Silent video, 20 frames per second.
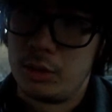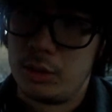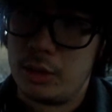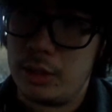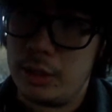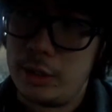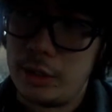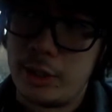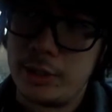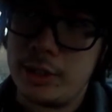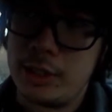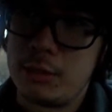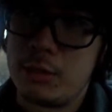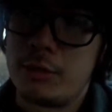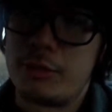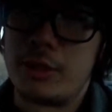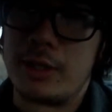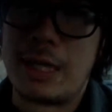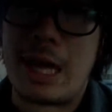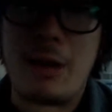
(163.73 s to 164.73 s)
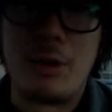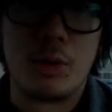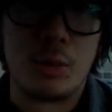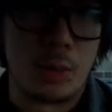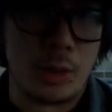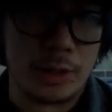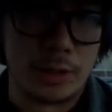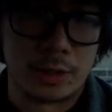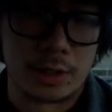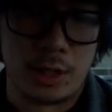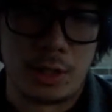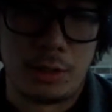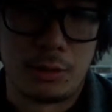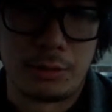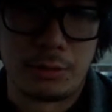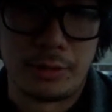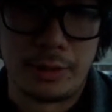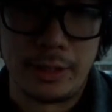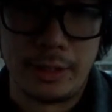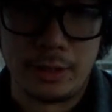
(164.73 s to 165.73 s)
the idea of allowing
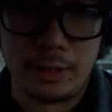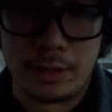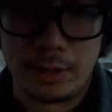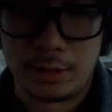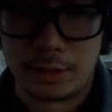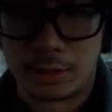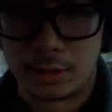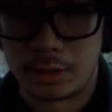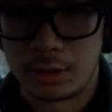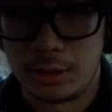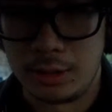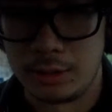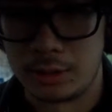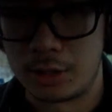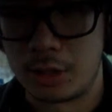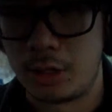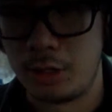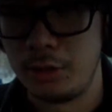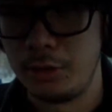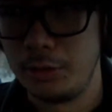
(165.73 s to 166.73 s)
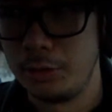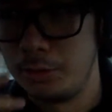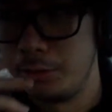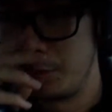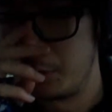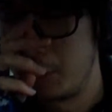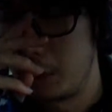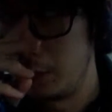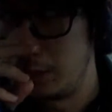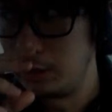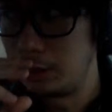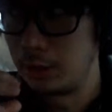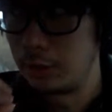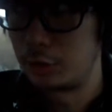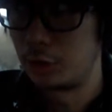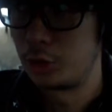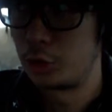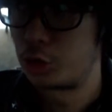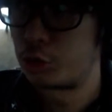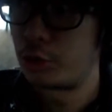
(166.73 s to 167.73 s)
oneself is
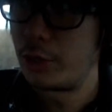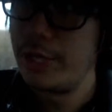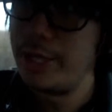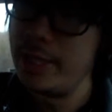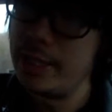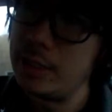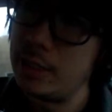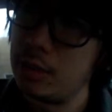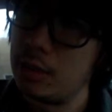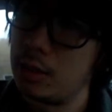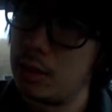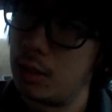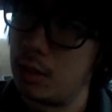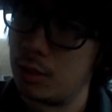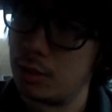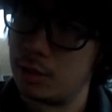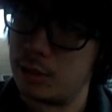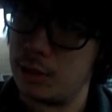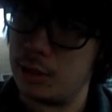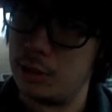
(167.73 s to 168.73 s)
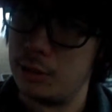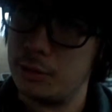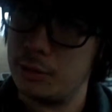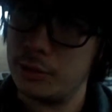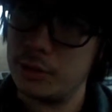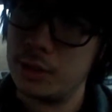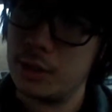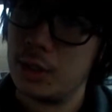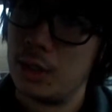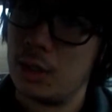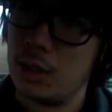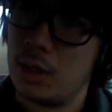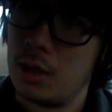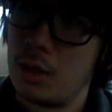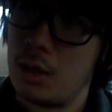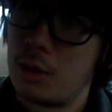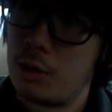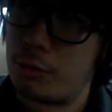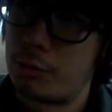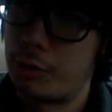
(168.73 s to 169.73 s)
untraining ourselves
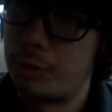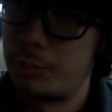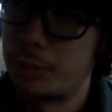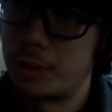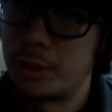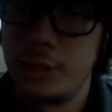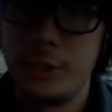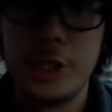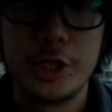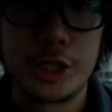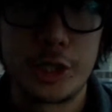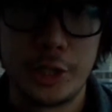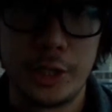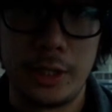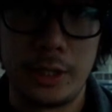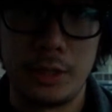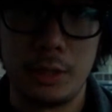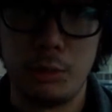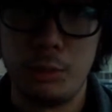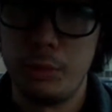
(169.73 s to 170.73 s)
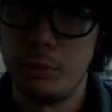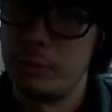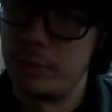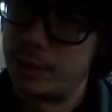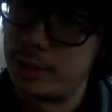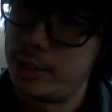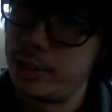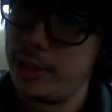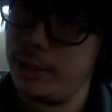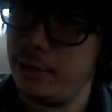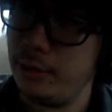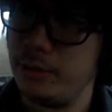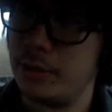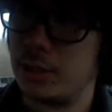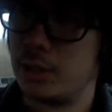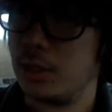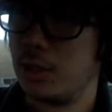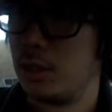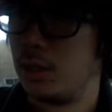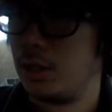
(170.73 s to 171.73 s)
from the conditioning that we've
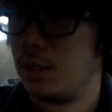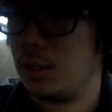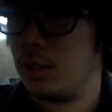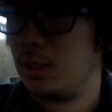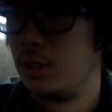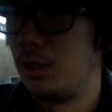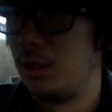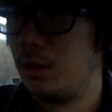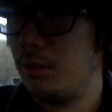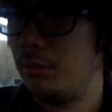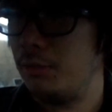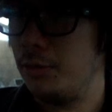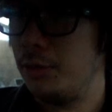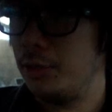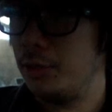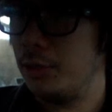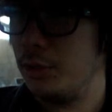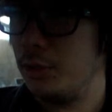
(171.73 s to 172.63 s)
received of